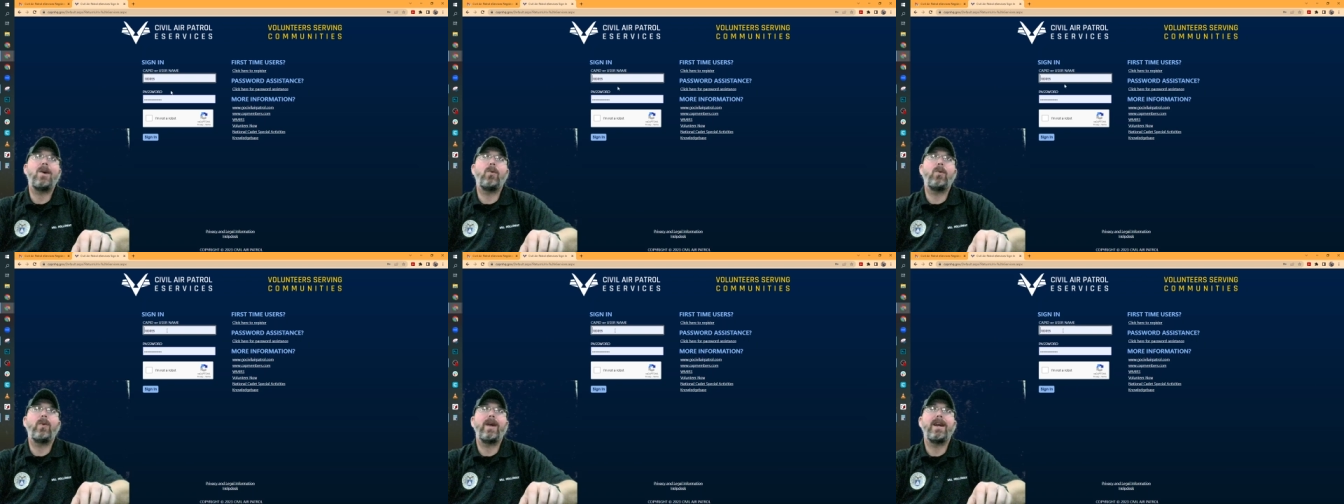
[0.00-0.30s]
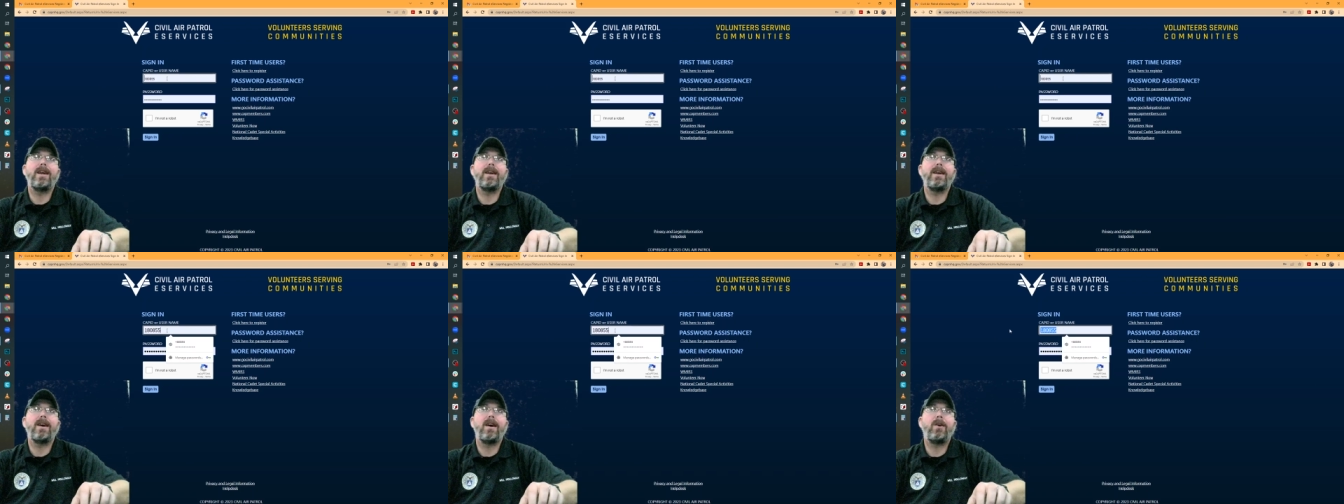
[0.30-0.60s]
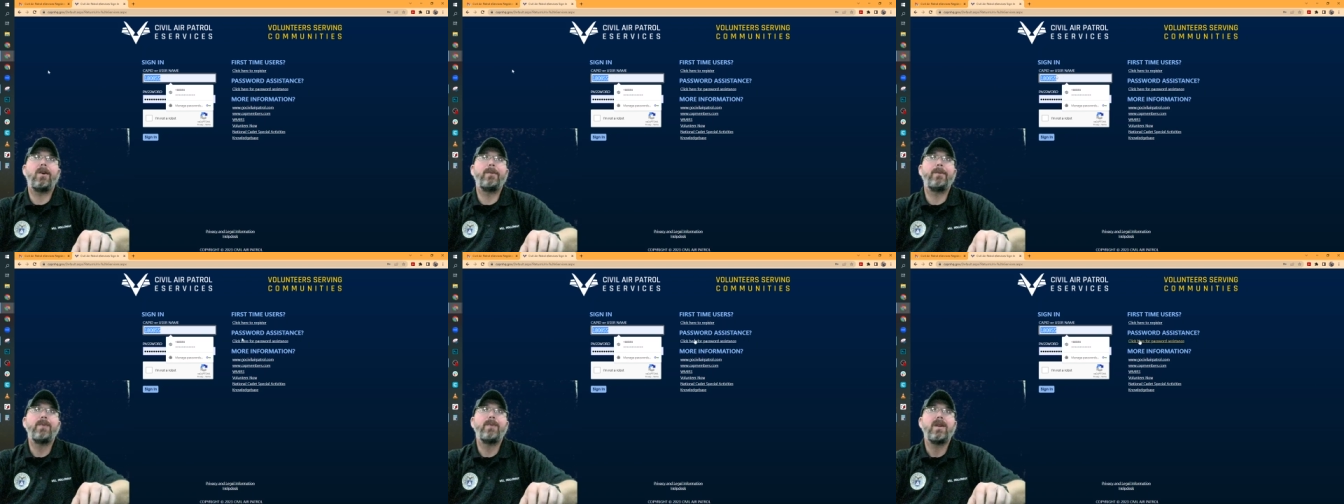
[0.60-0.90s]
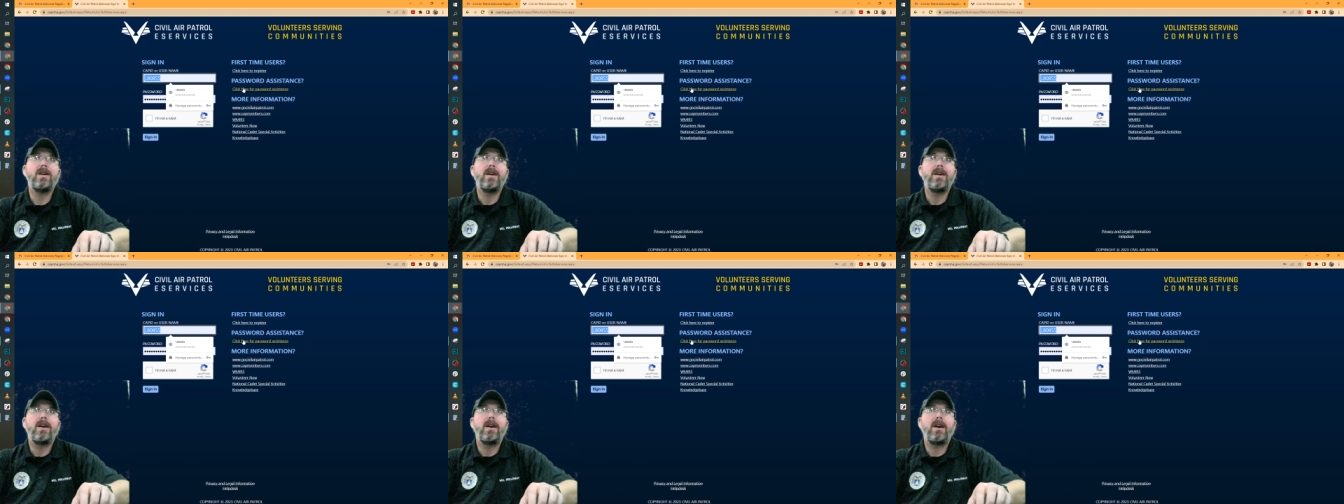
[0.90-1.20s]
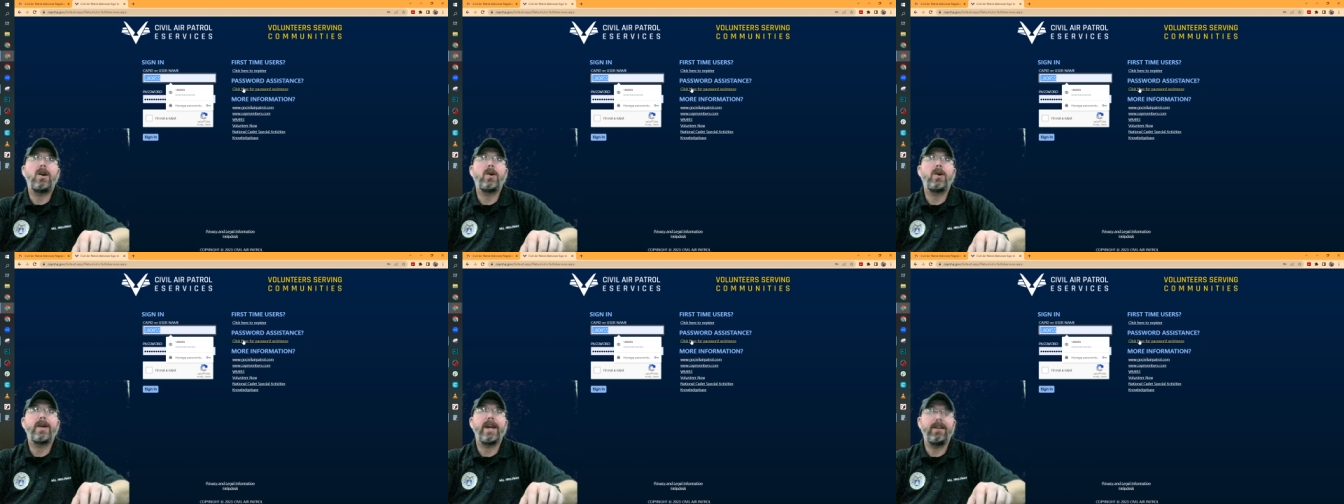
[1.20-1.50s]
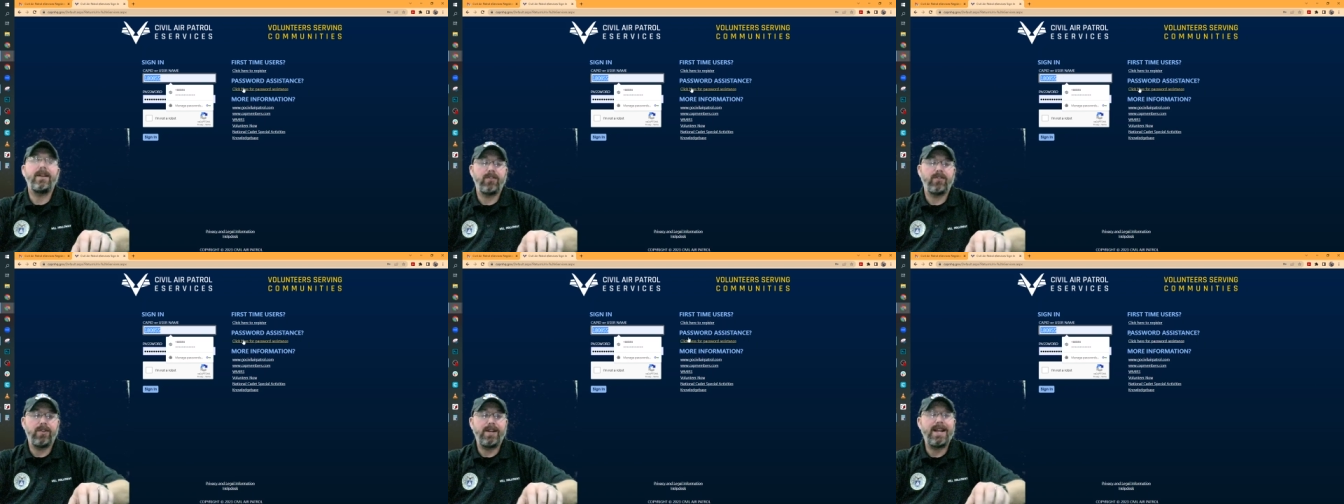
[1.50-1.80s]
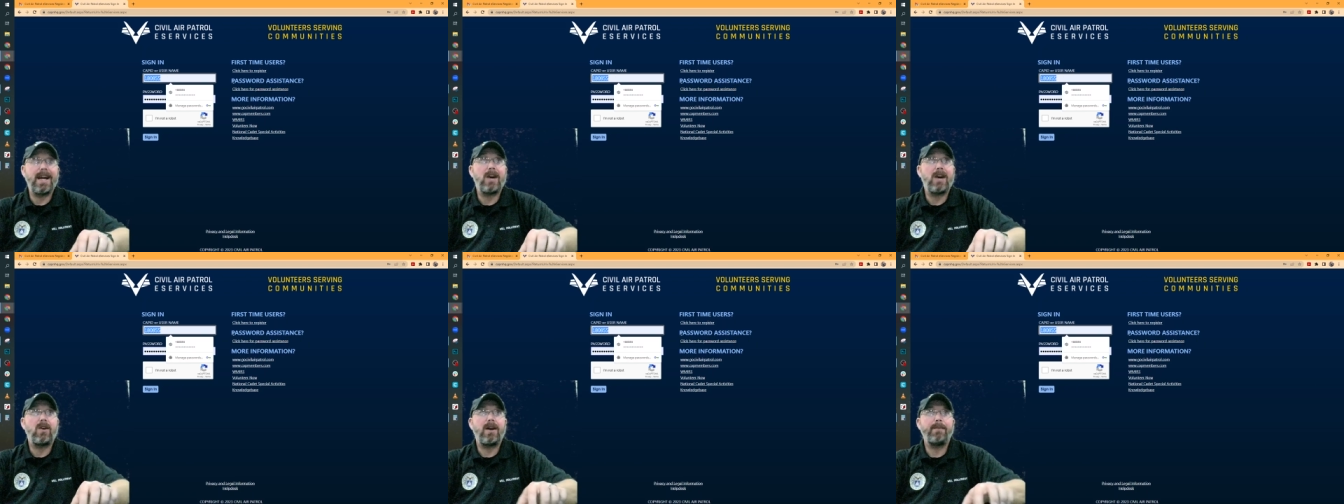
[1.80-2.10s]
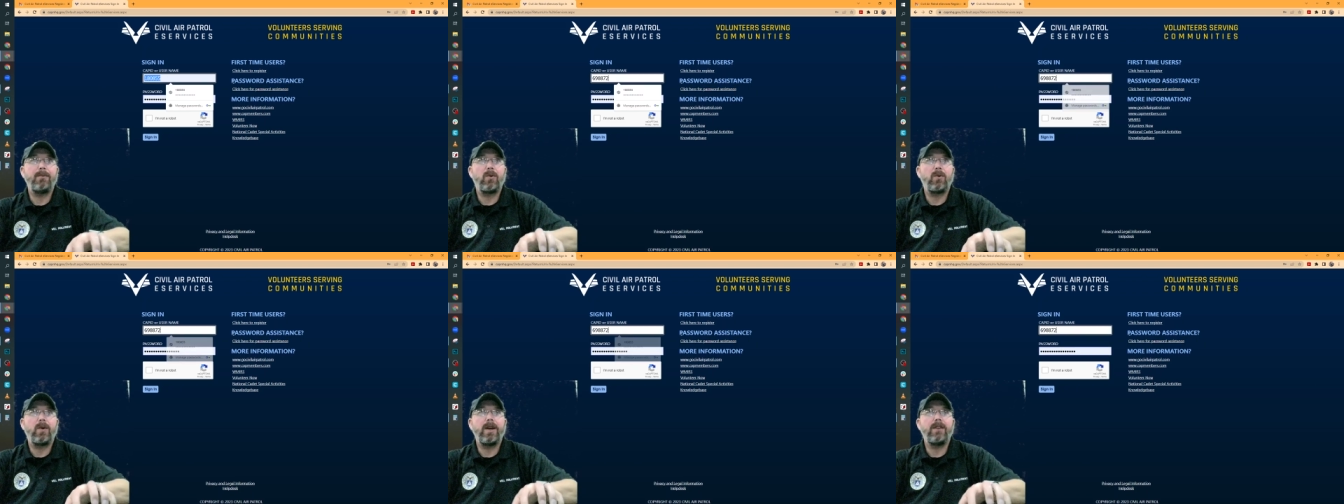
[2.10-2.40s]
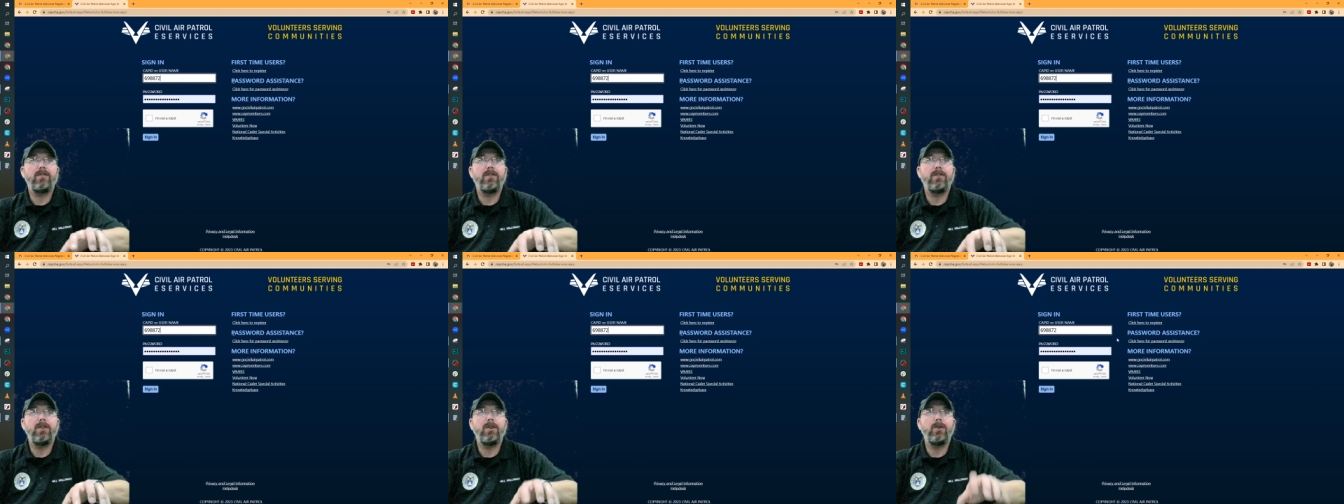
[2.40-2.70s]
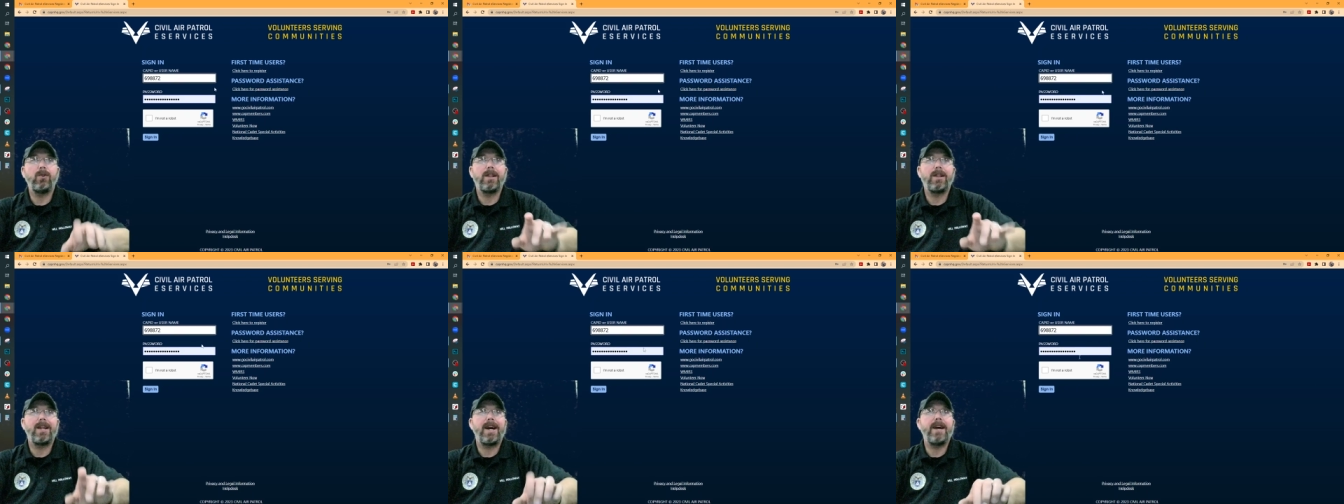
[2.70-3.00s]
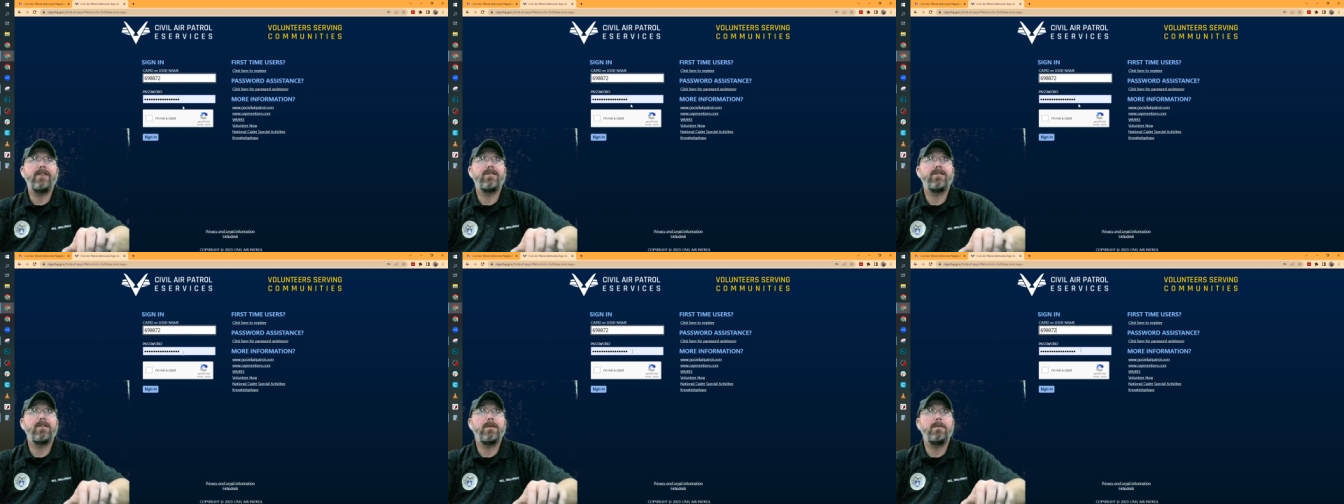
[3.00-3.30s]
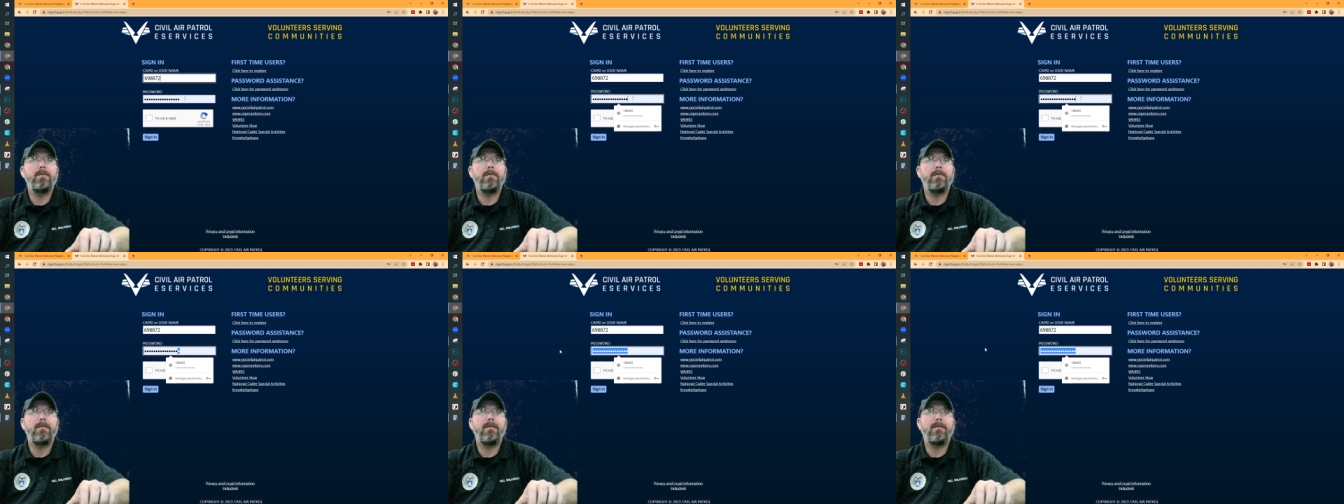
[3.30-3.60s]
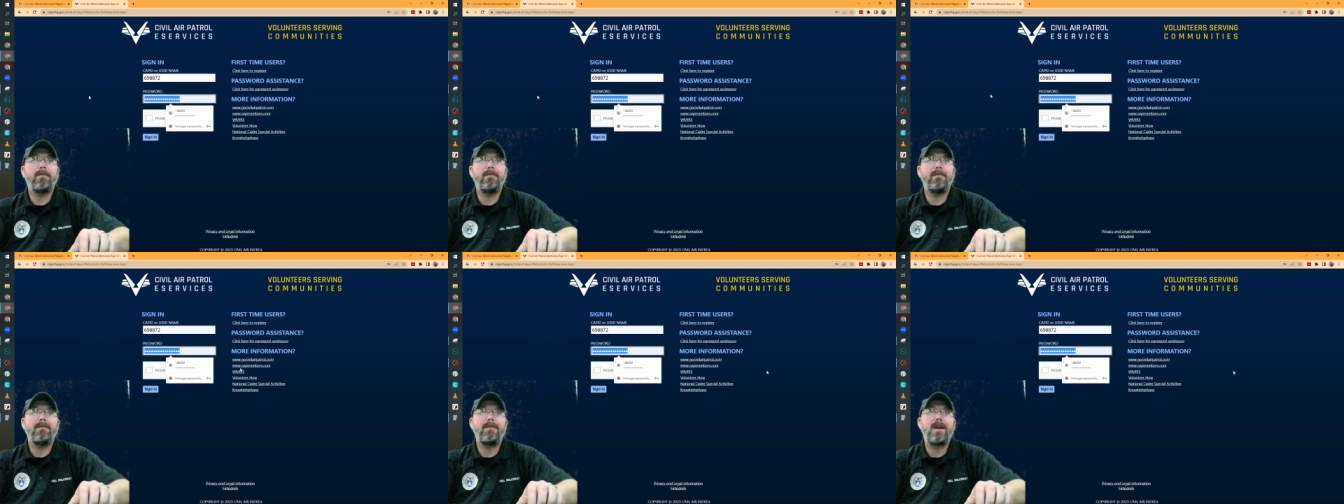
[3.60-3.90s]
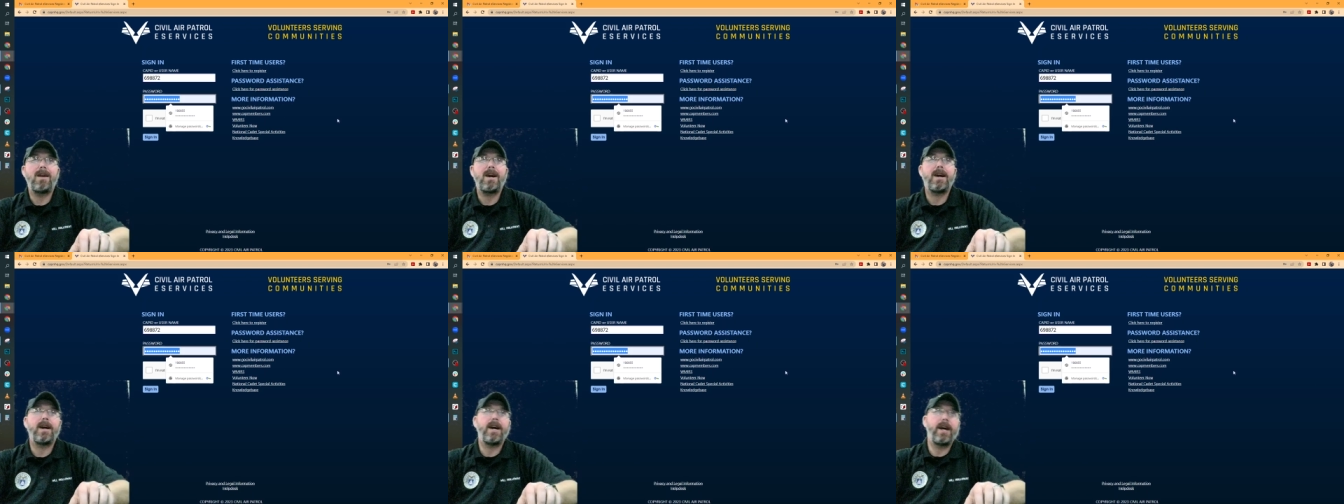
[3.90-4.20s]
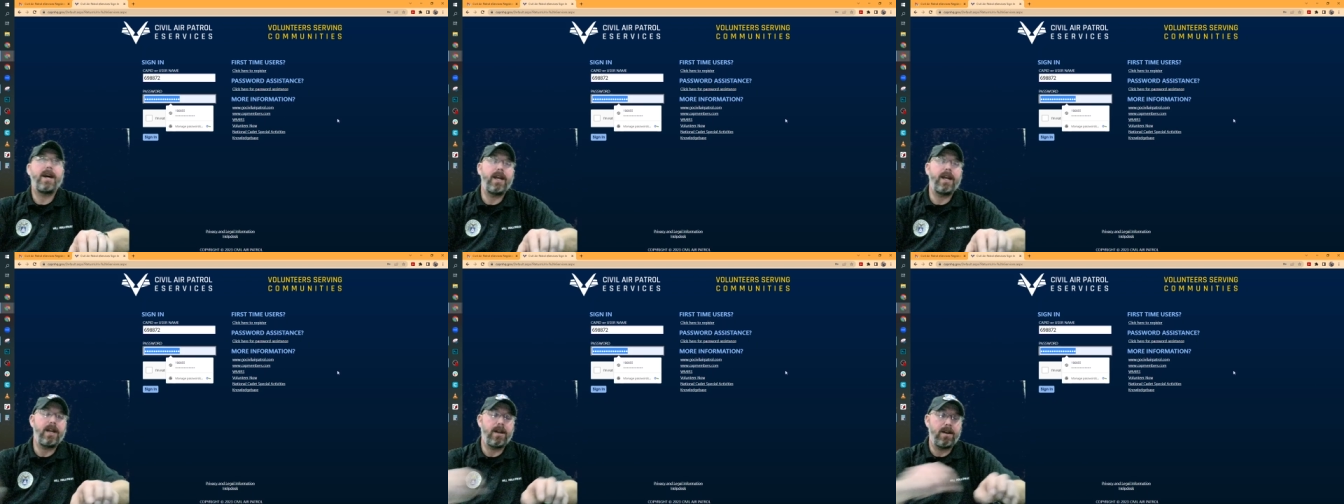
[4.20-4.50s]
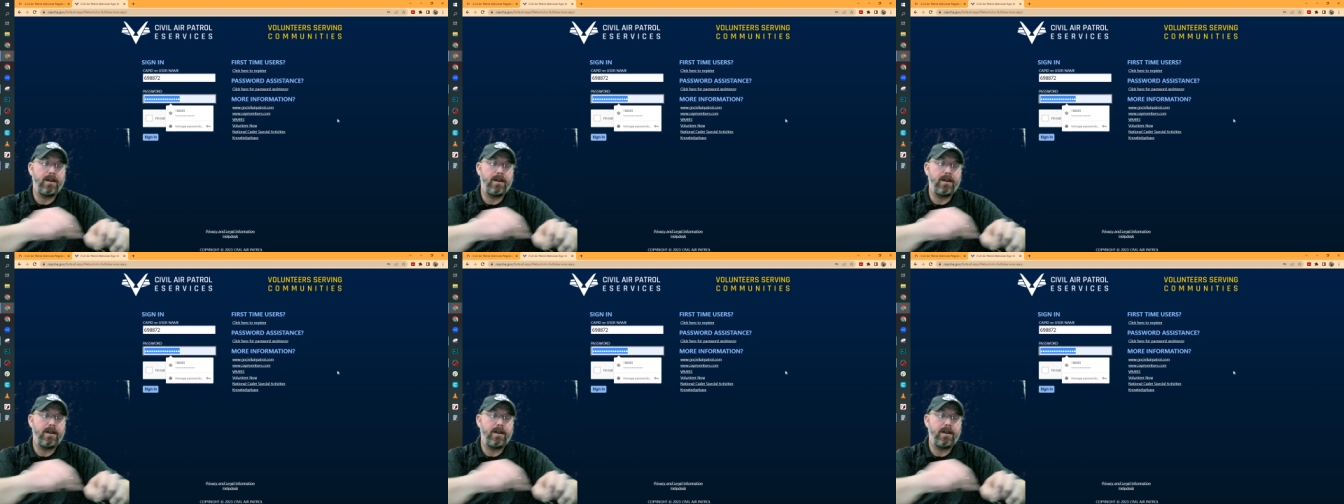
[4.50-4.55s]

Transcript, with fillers: we go. Okay, so now I'm going to utilize my